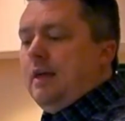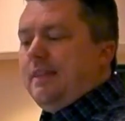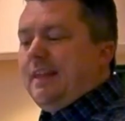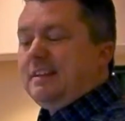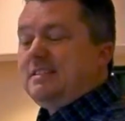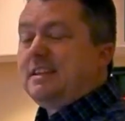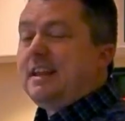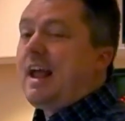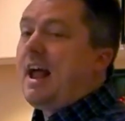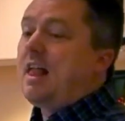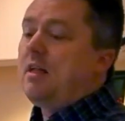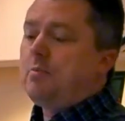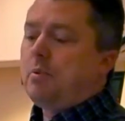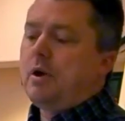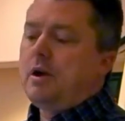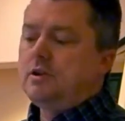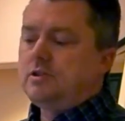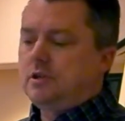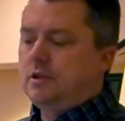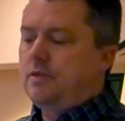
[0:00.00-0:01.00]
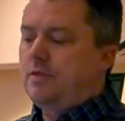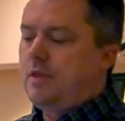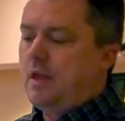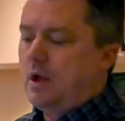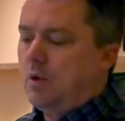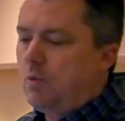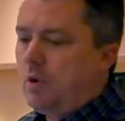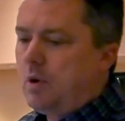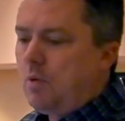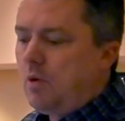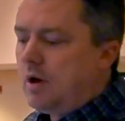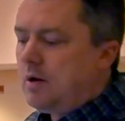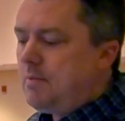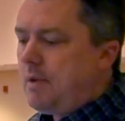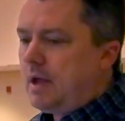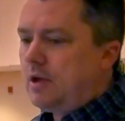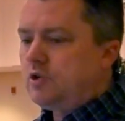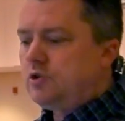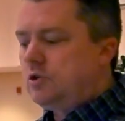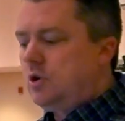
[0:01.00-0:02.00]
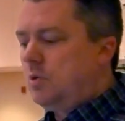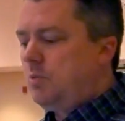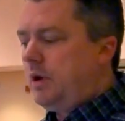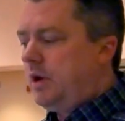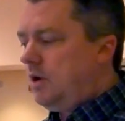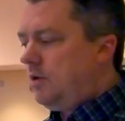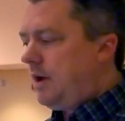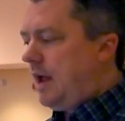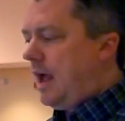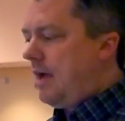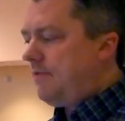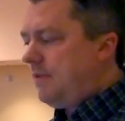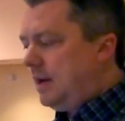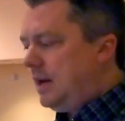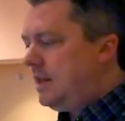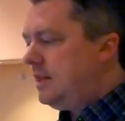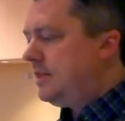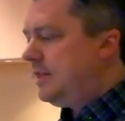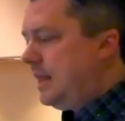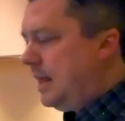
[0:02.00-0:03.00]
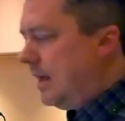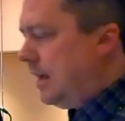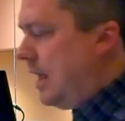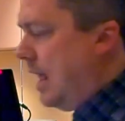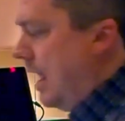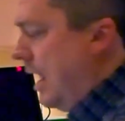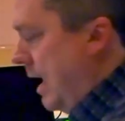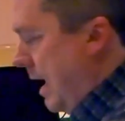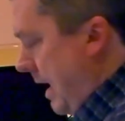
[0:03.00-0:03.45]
That's a calibration thing. We want to make sure we don't have anything,